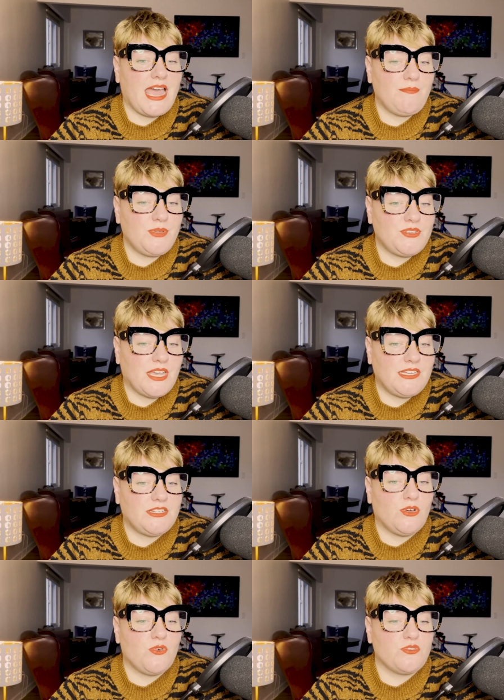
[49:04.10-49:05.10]

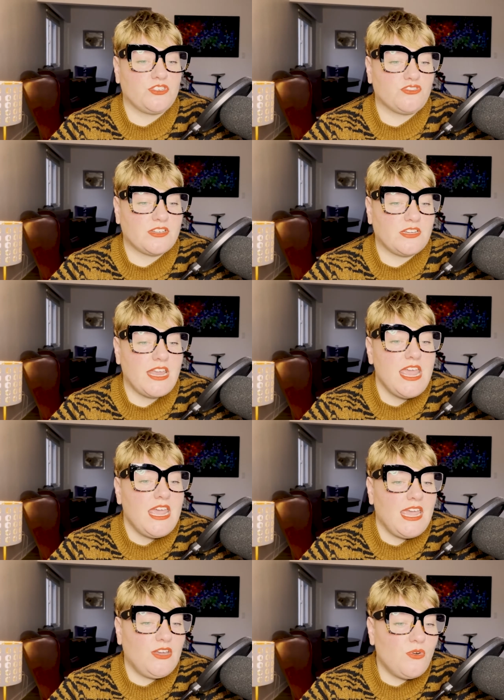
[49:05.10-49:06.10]
amputated or restricted
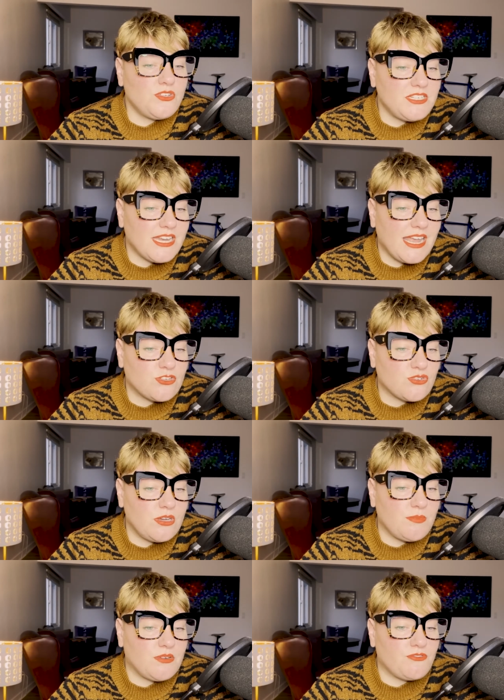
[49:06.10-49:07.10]
in order to get
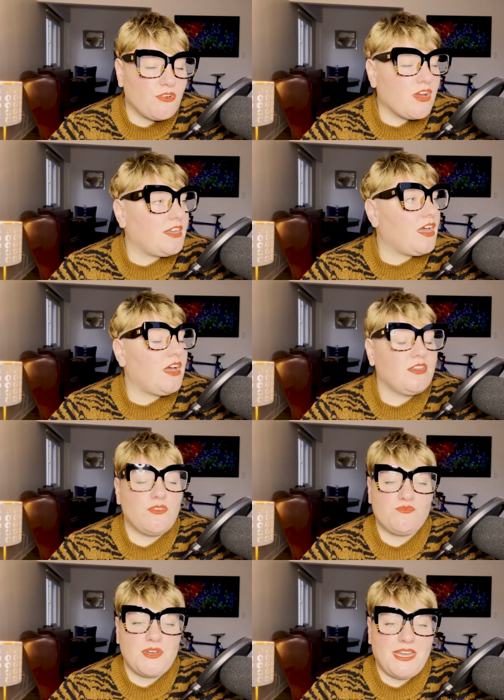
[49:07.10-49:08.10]
treatment for an
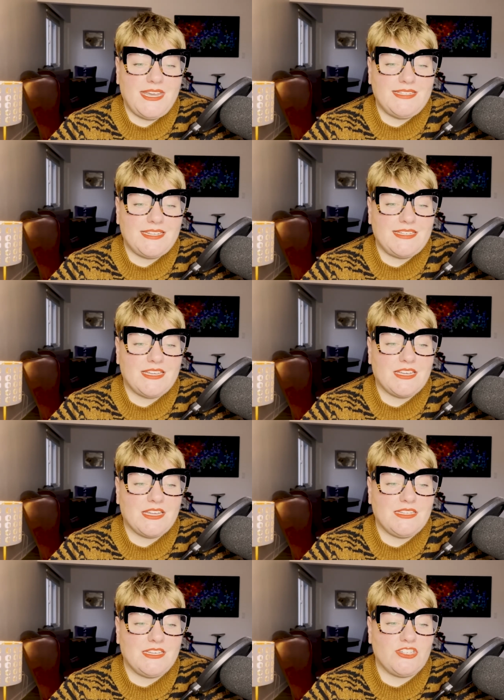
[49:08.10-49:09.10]
unrelated
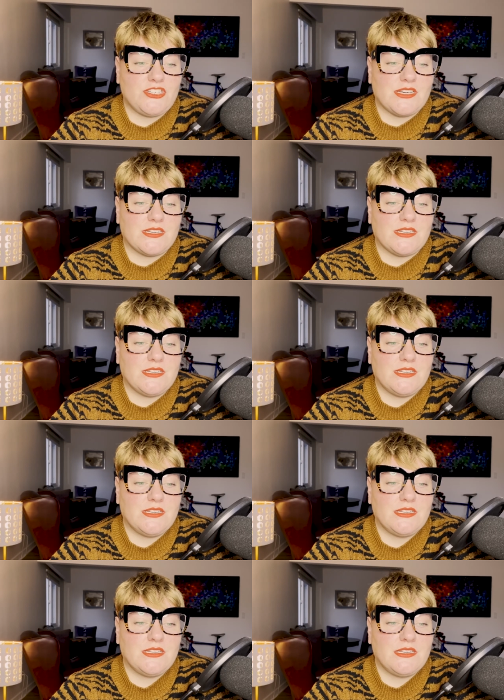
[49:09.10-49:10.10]
condition.
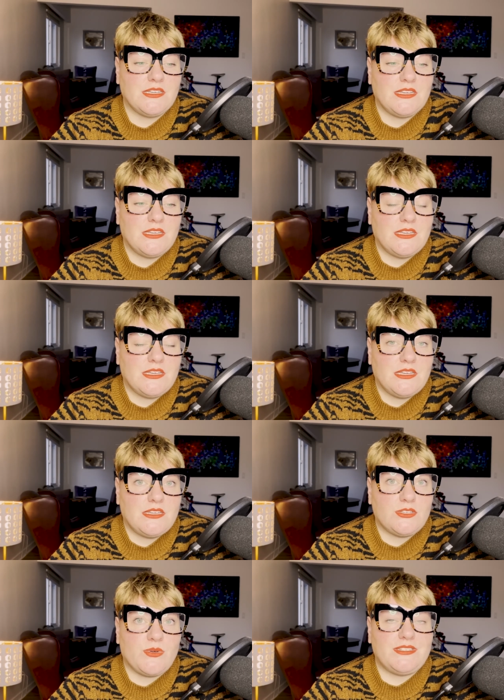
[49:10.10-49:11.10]

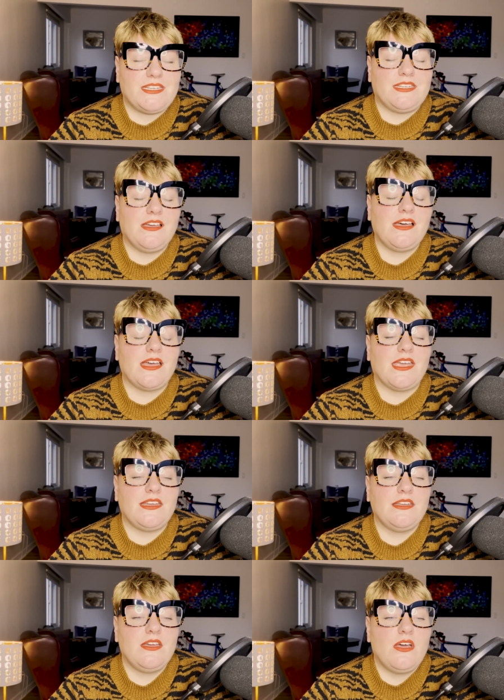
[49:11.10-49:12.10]

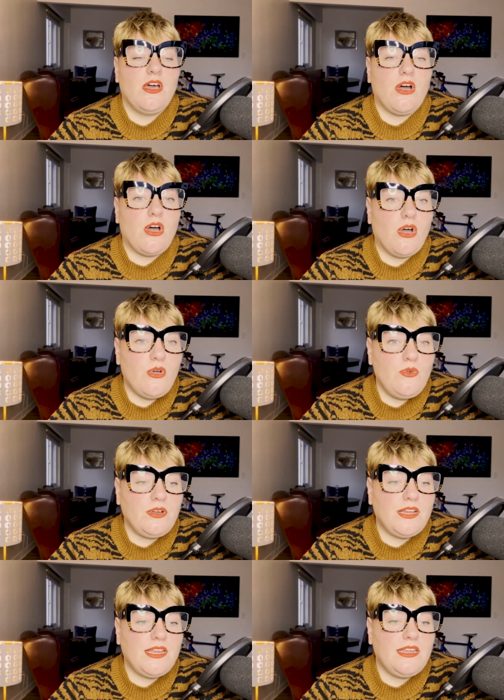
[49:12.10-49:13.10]
29.
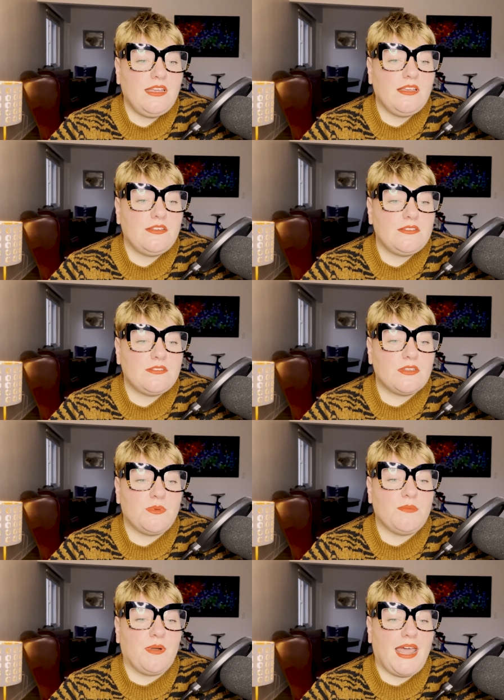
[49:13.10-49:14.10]
Only to
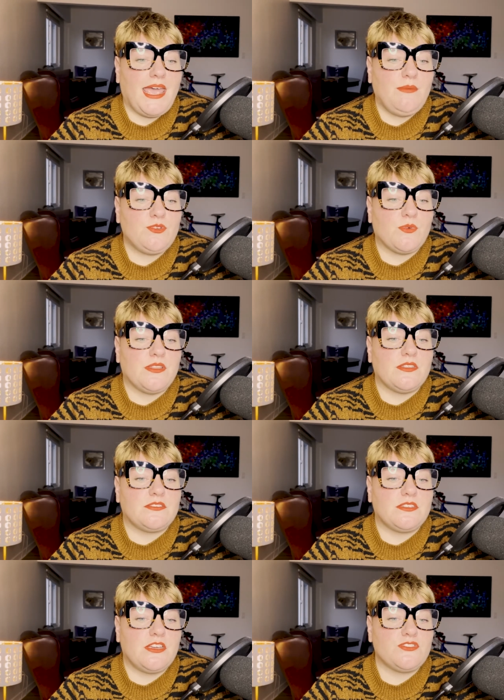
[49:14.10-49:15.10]
be blamed when the
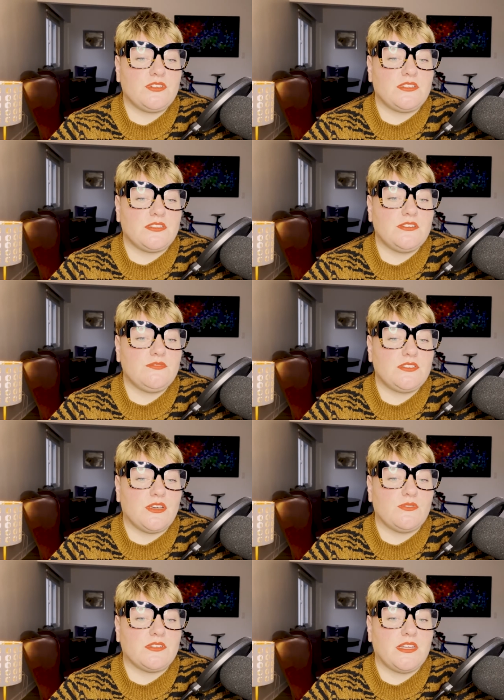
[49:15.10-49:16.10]
surgery doesn't
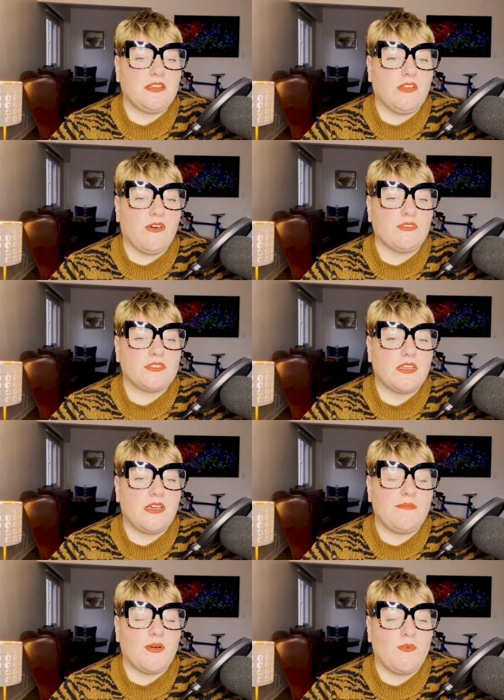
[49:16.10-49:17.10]
result in long
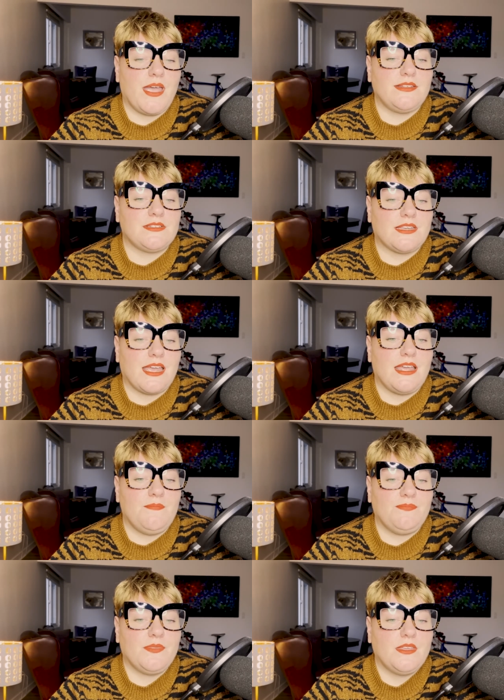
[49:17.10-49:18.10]
term weight gain.